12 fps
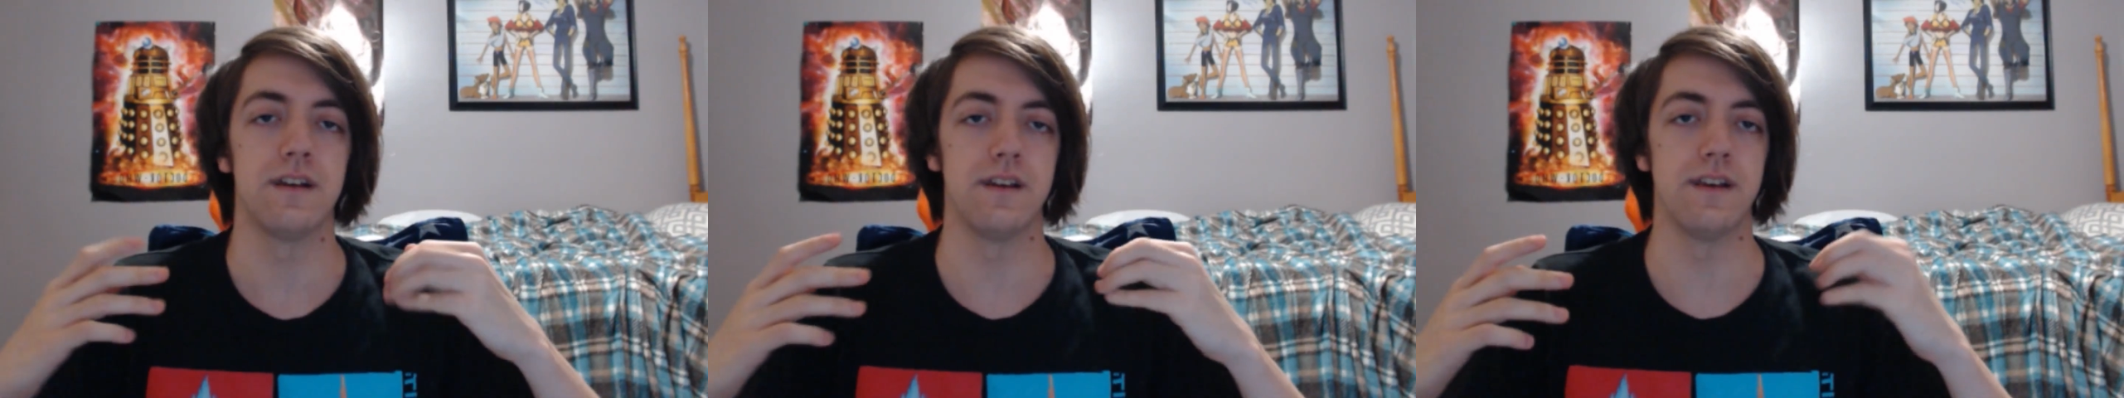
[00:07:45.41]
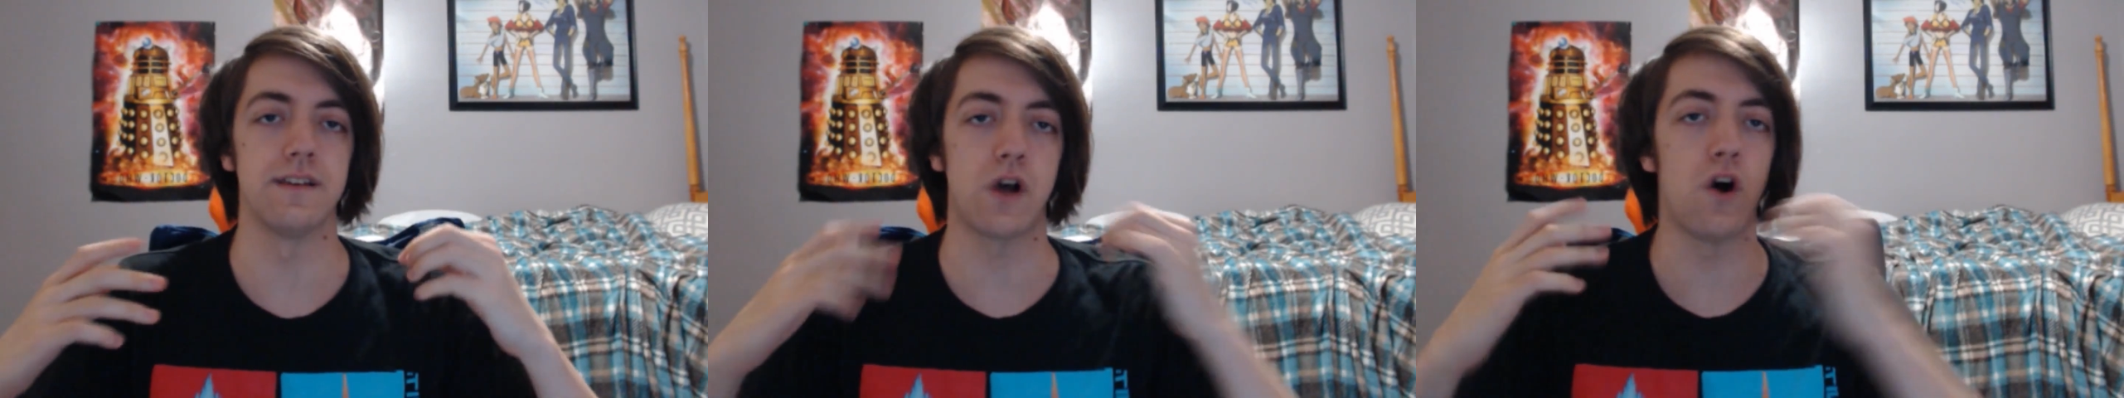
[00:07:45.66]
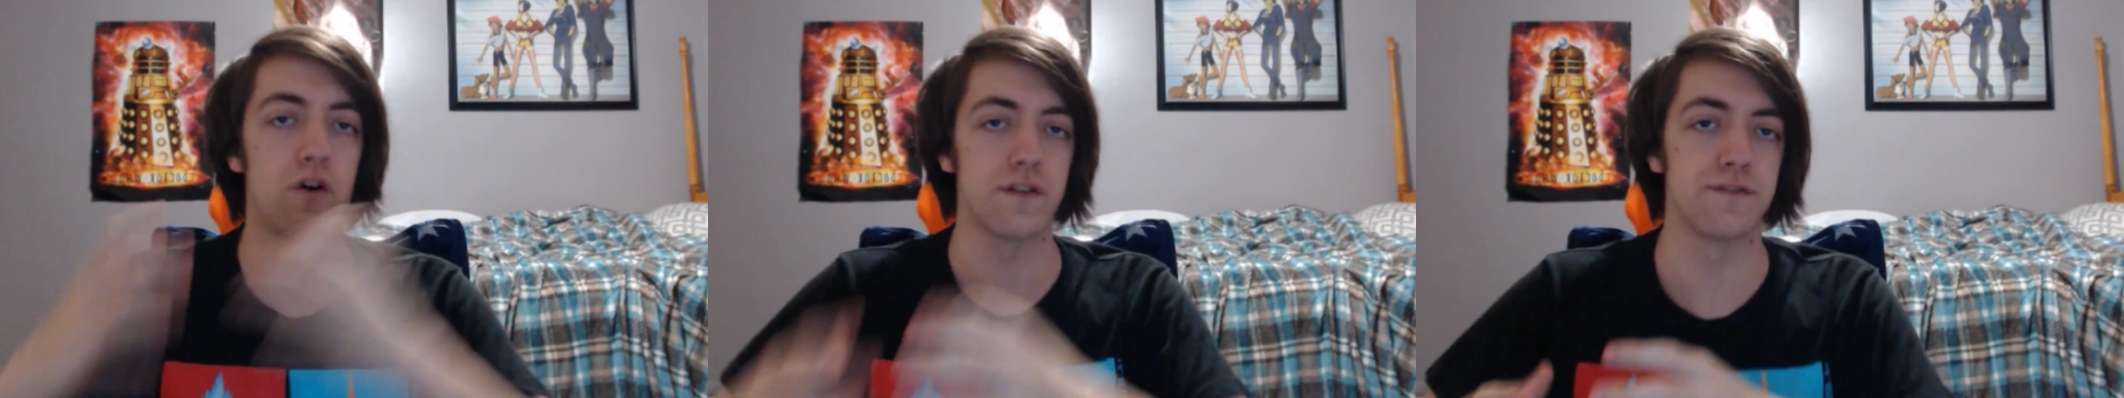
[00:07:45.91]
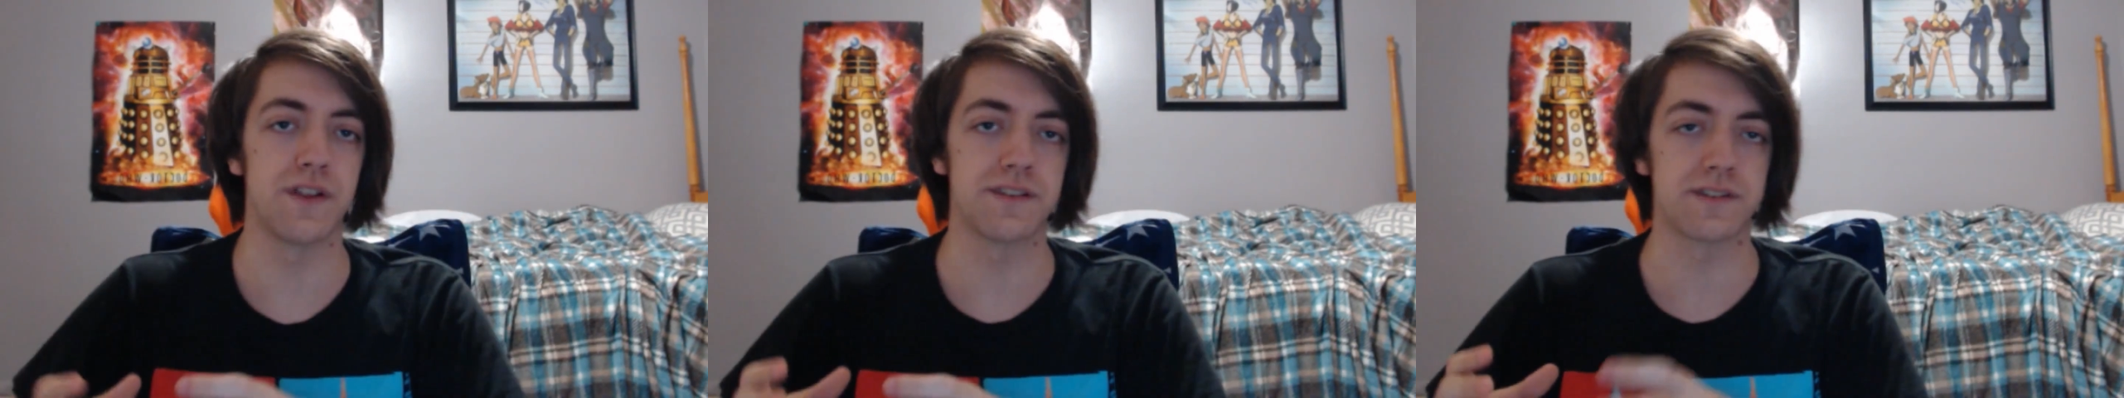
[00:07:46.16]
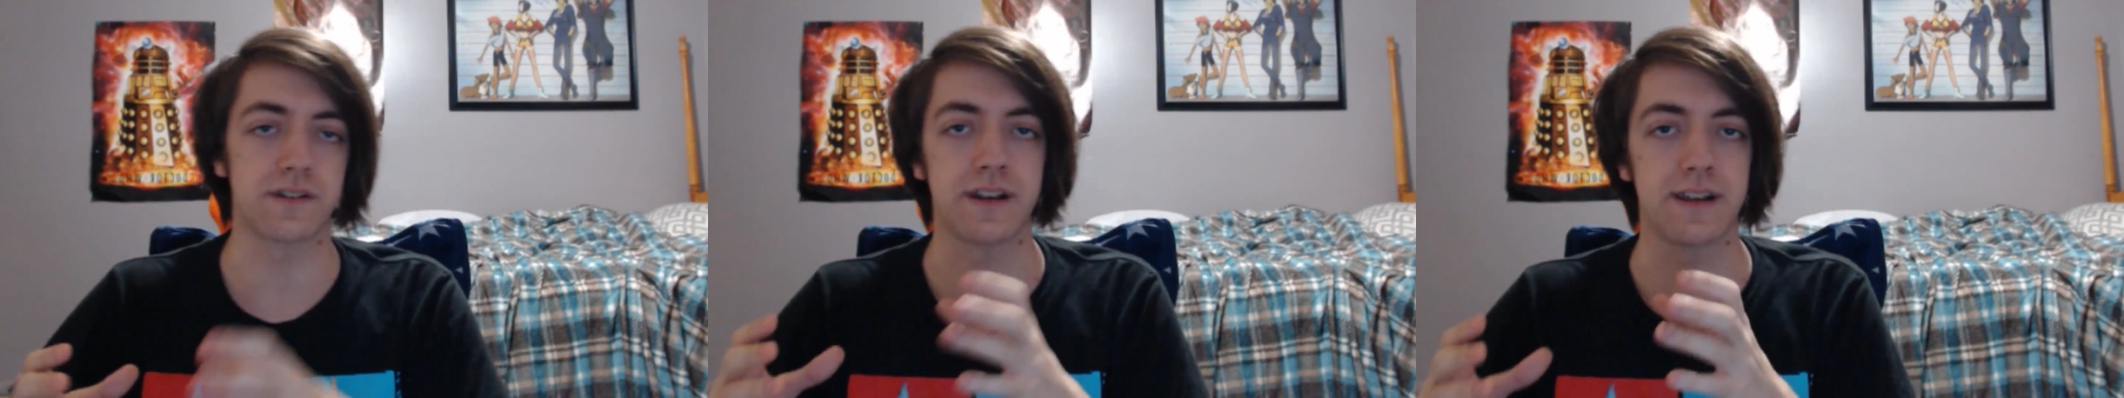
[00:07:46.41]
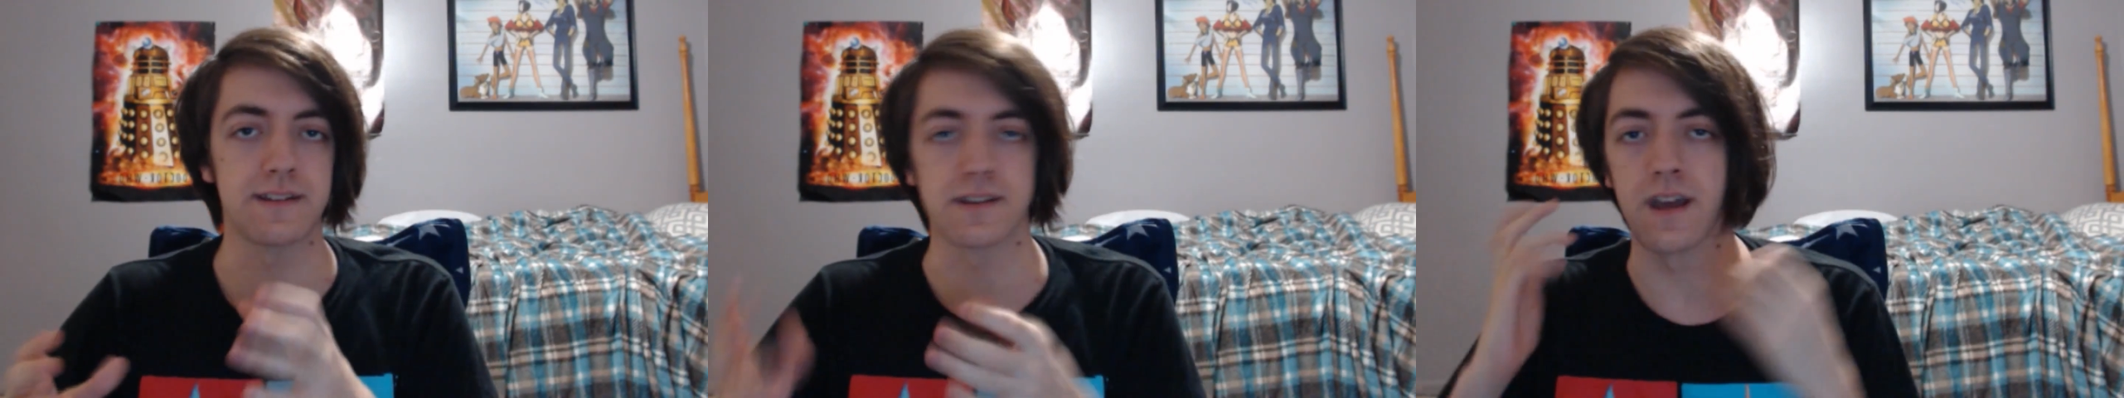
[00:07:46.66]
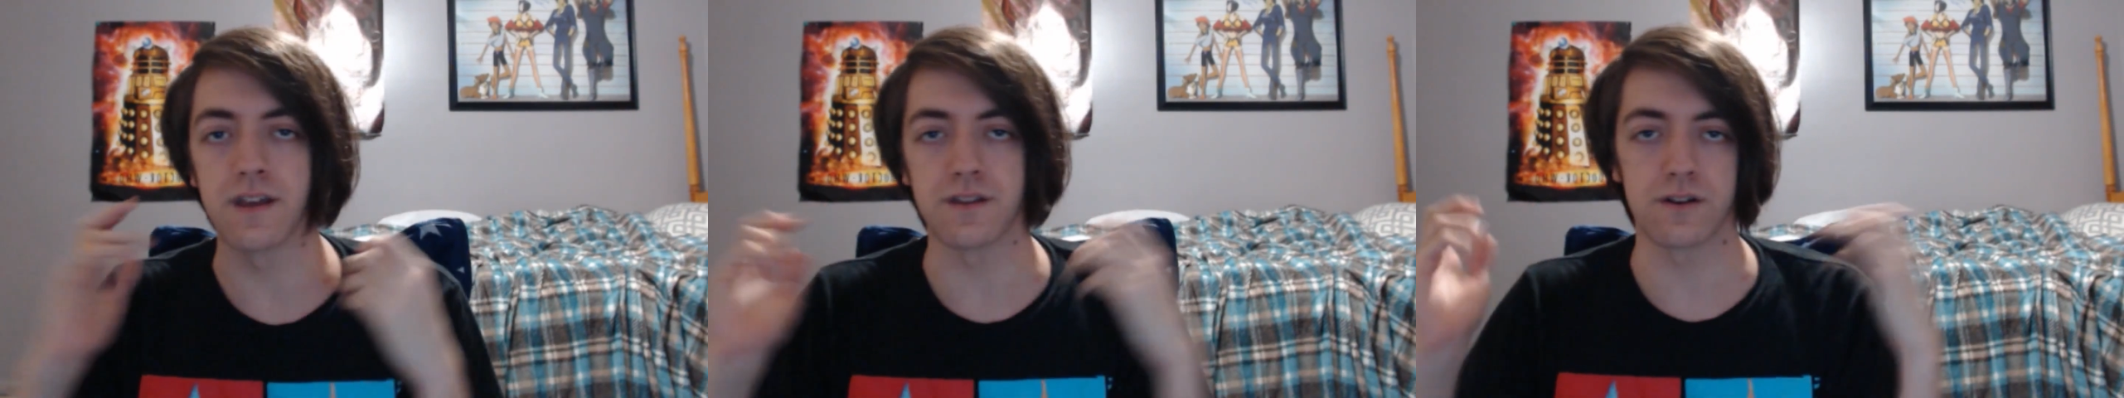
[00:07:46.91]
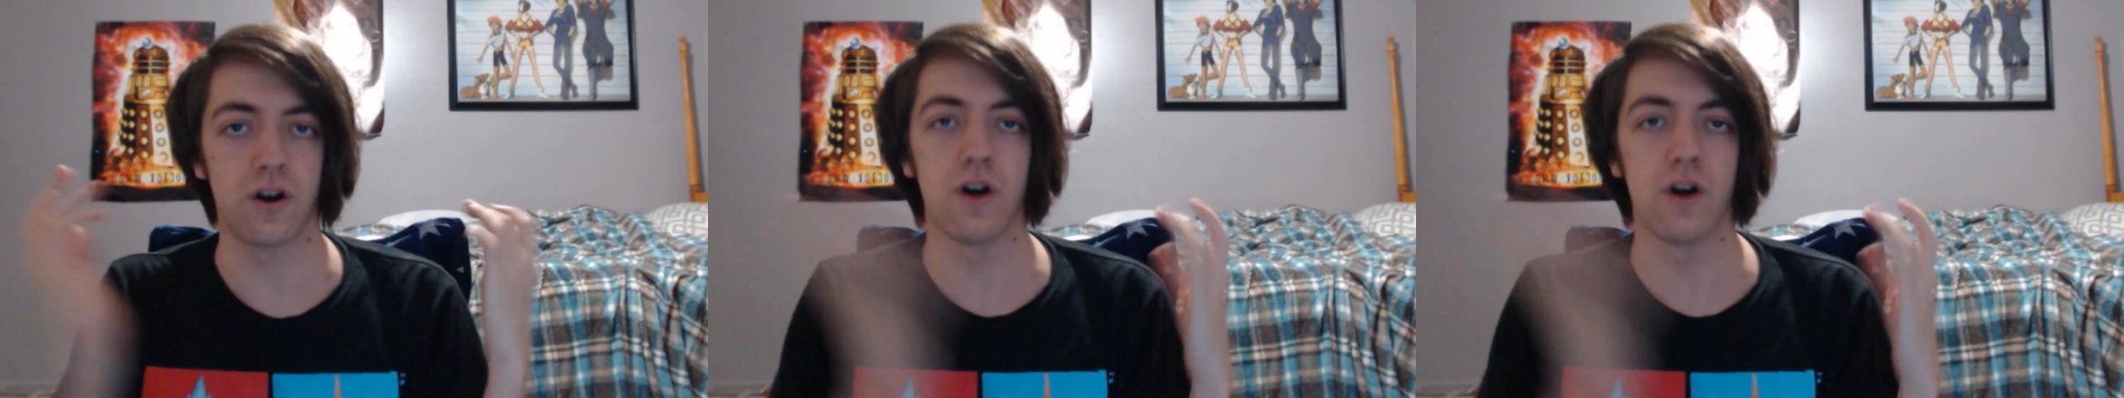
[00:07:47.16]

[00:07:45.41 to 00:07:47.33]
is all the villains are going to get together,